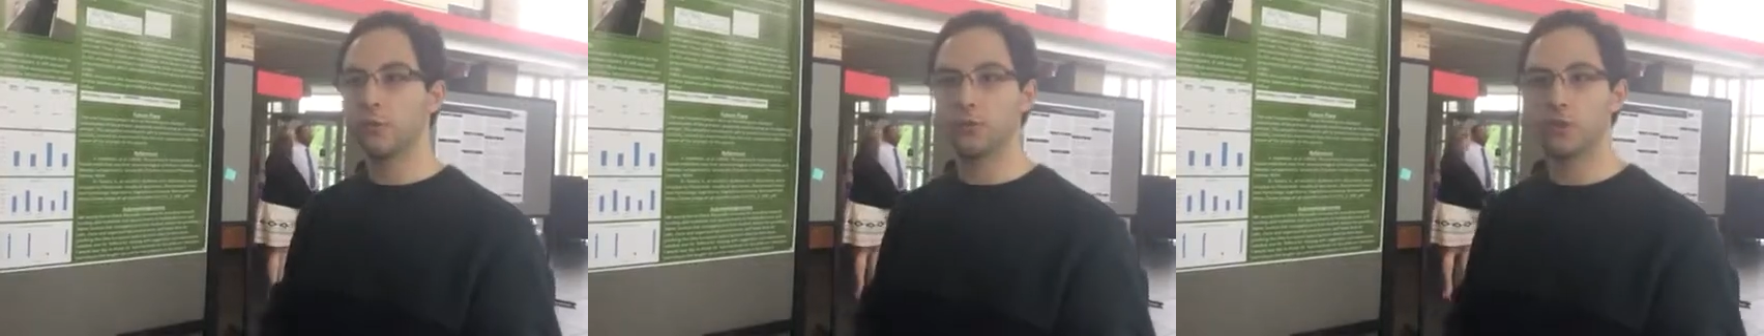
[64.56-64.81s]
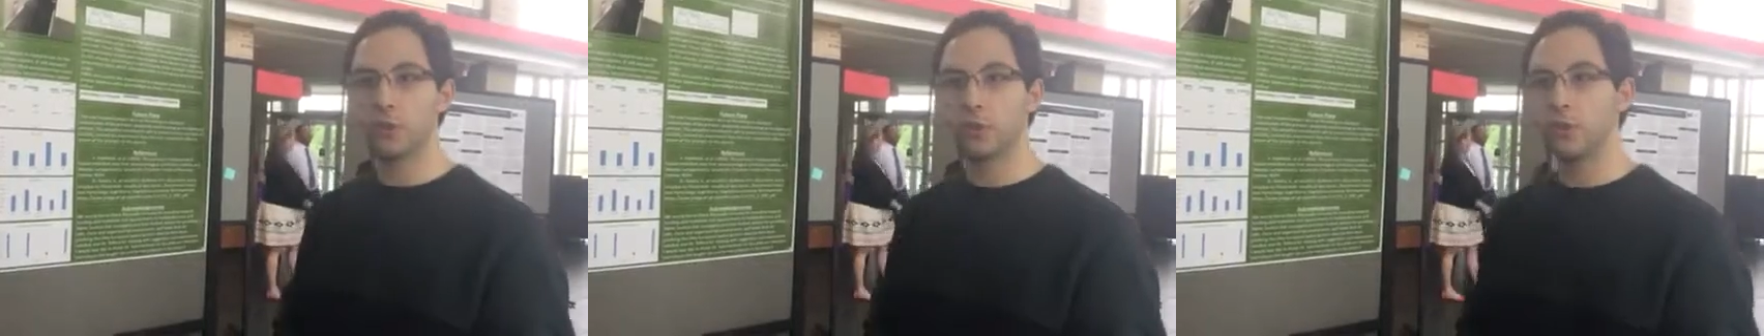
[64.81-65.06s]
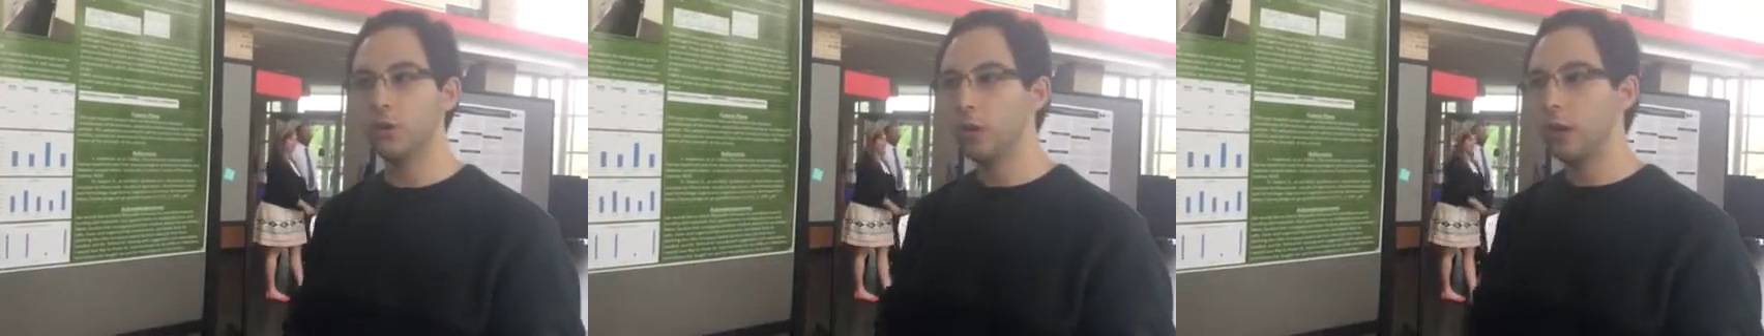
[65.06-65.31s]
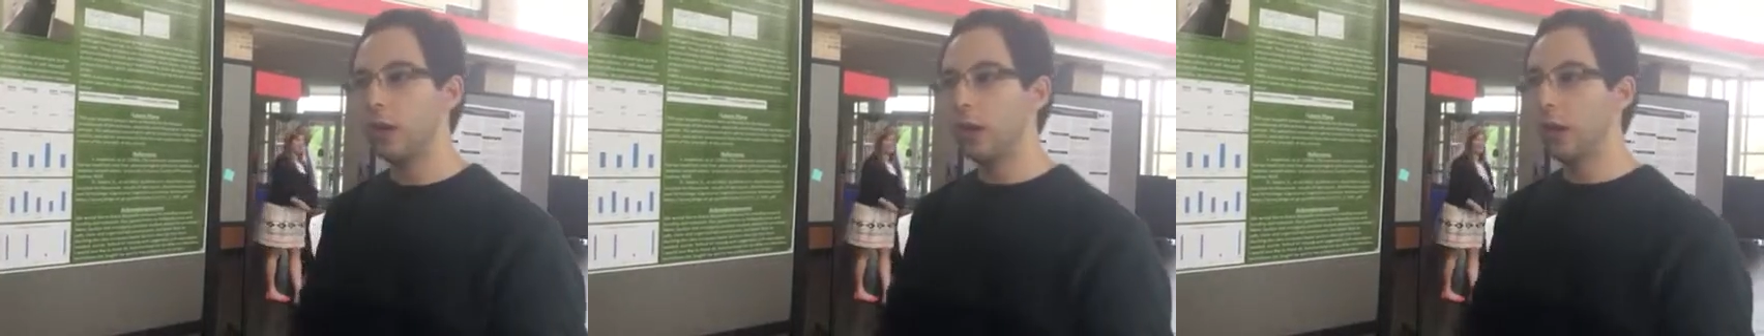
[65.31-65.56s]
for sugar
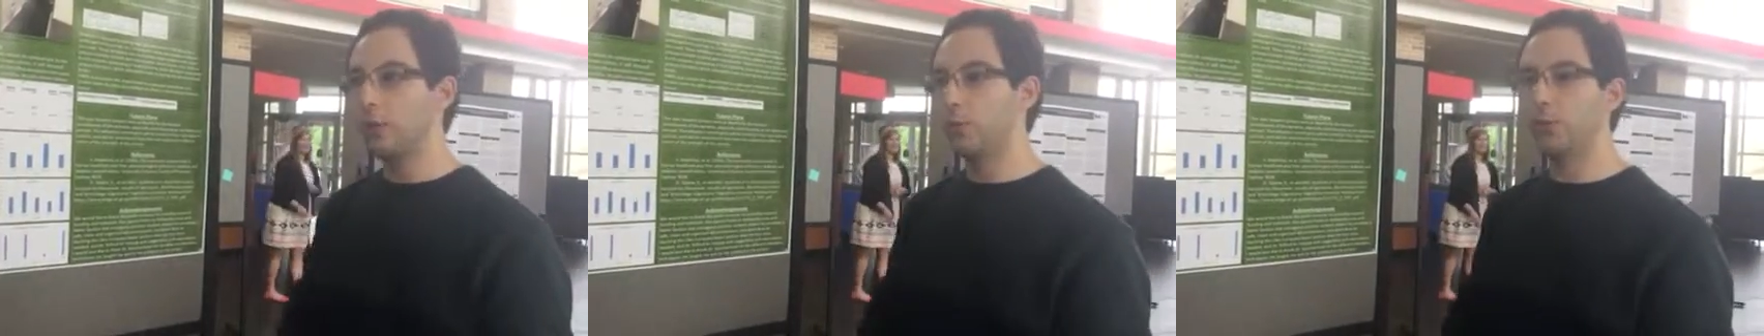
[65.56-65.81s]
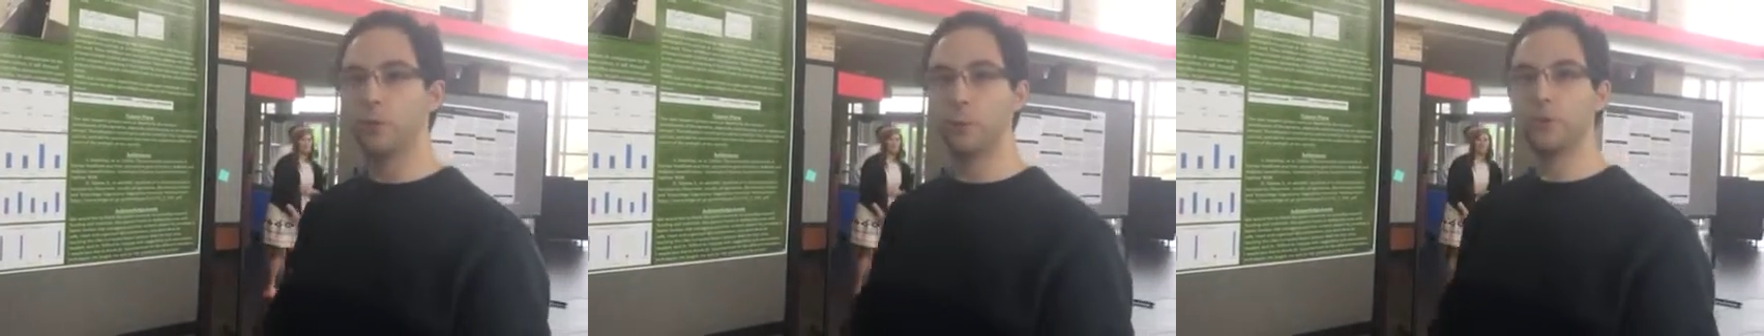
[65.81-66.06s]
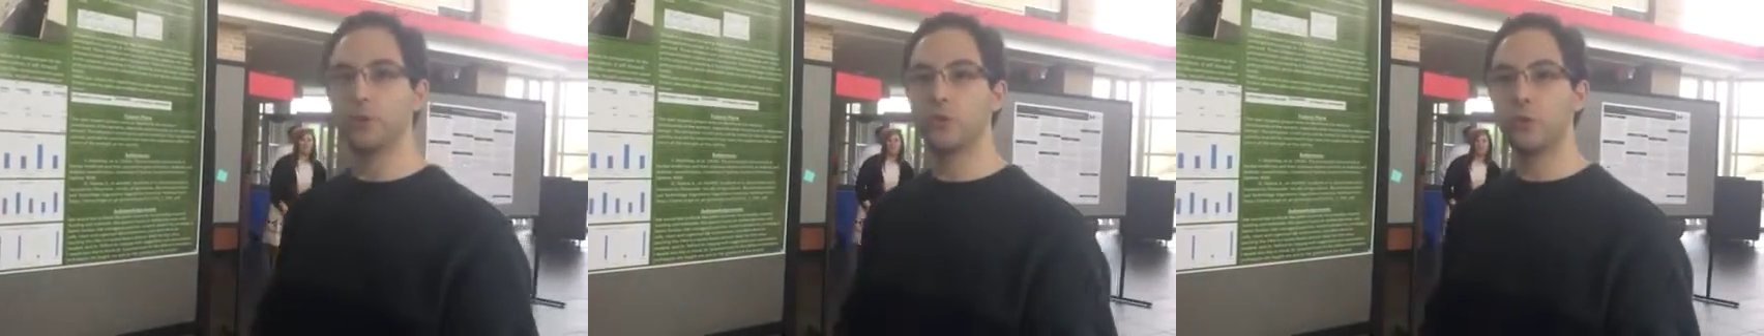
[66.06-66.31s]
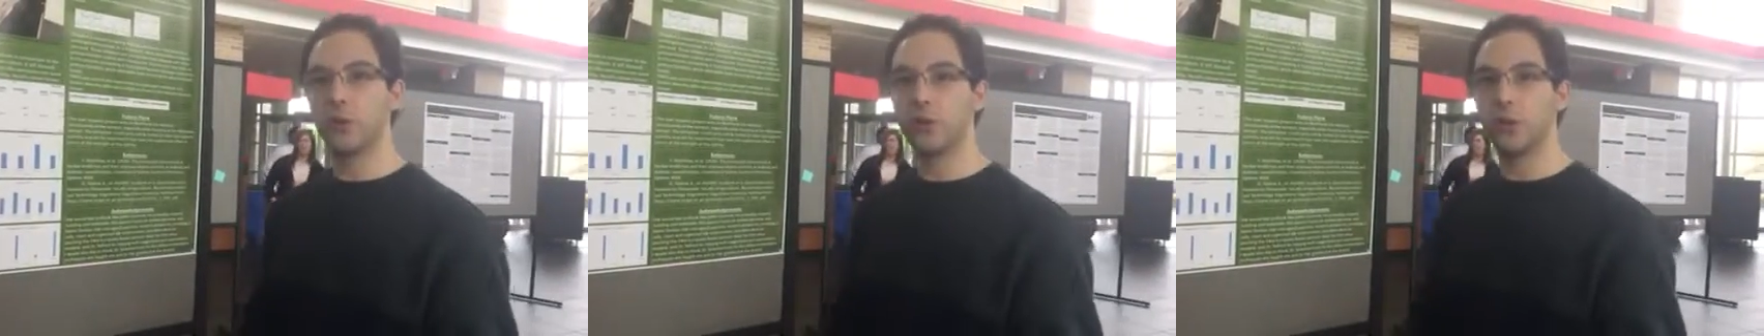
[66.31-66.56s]
into simple
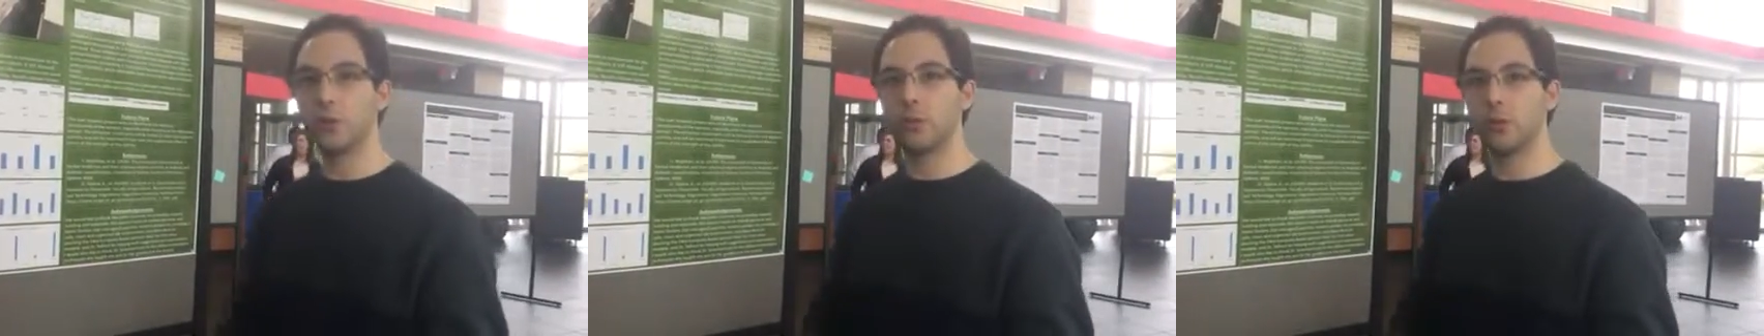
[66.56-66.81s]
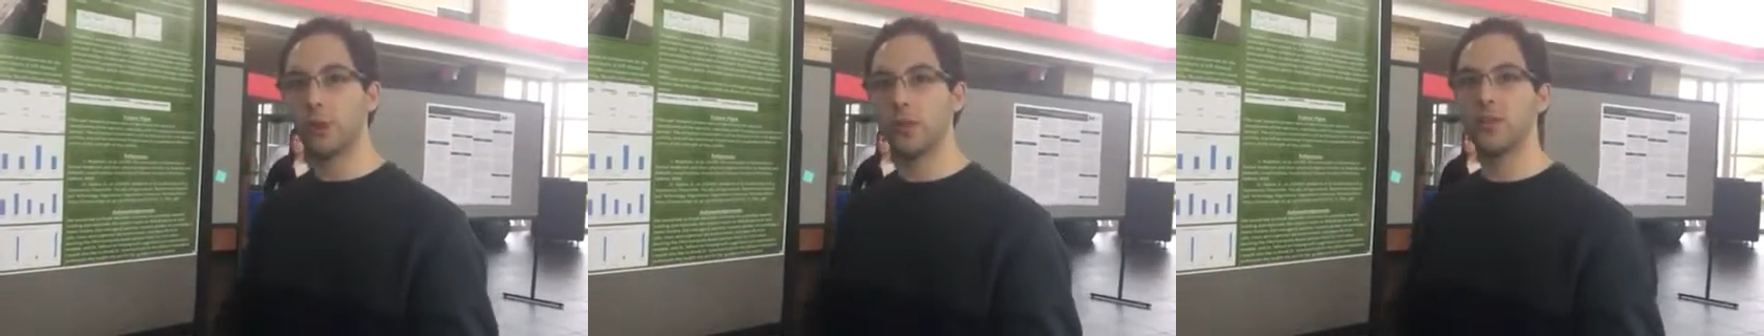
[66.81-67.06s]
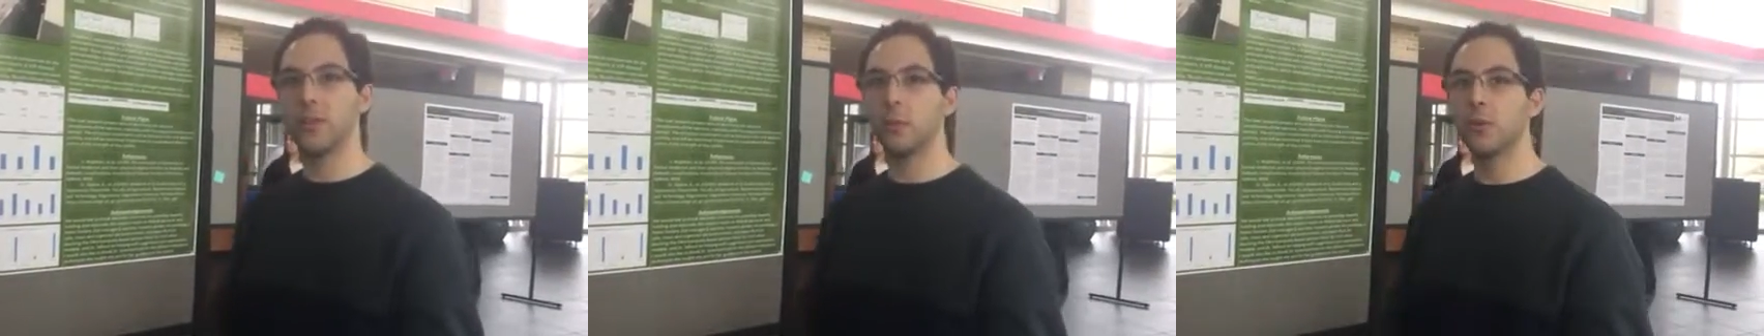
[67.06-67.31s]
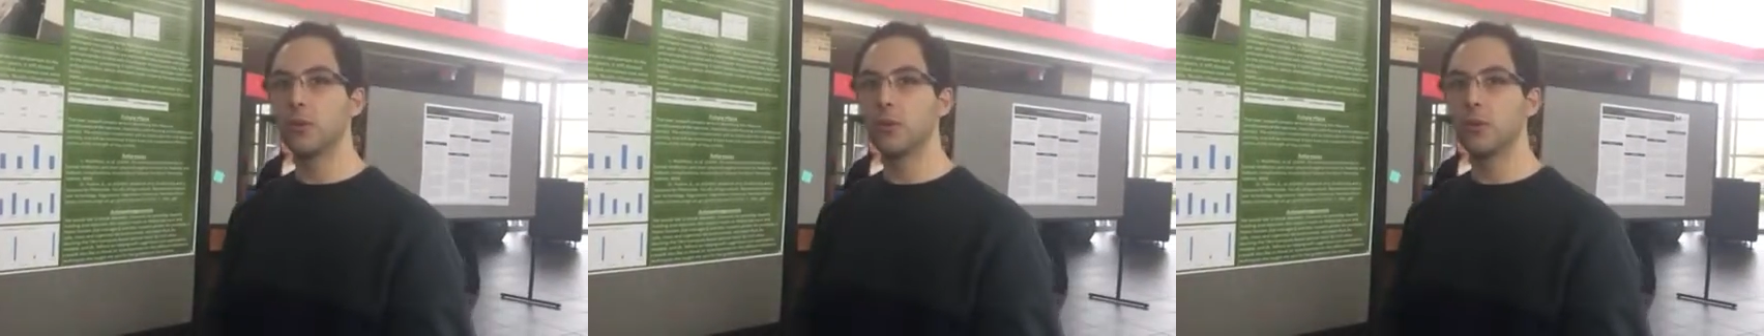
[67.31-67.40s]
sugars and release them